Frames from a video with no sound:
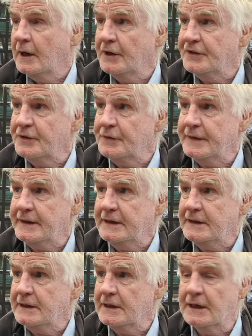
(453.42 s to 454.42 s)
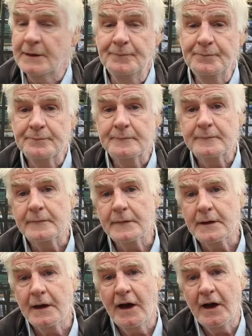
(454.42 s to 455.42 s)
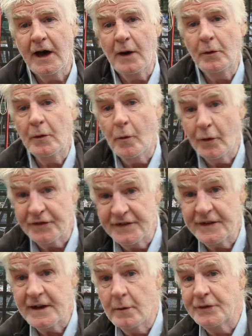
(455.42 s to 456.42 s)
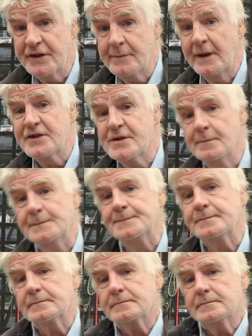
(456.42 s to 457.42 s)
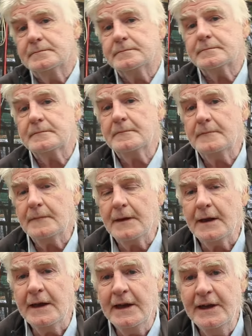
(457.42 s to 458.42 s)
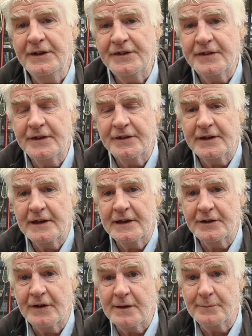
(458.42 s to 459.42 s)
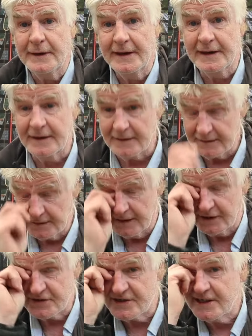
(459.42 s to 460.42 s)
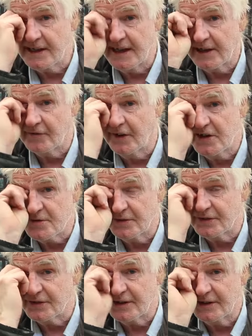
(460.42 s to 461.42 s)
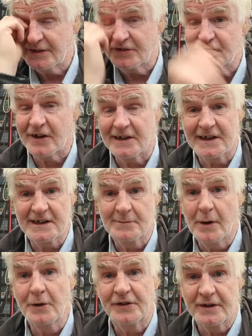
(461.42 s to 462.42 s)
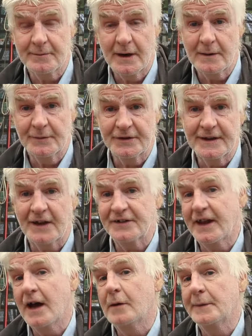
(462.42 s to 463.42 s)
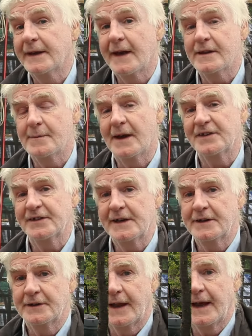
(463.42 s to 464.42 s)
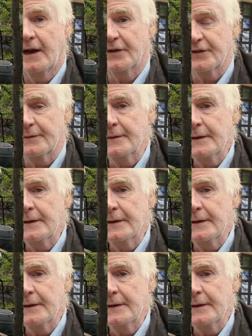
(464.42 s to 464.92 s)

So the thing I wanted to mention is there's a great big shear leg arrangement straddling the boat at the moment. That's to help me get the mast in and out.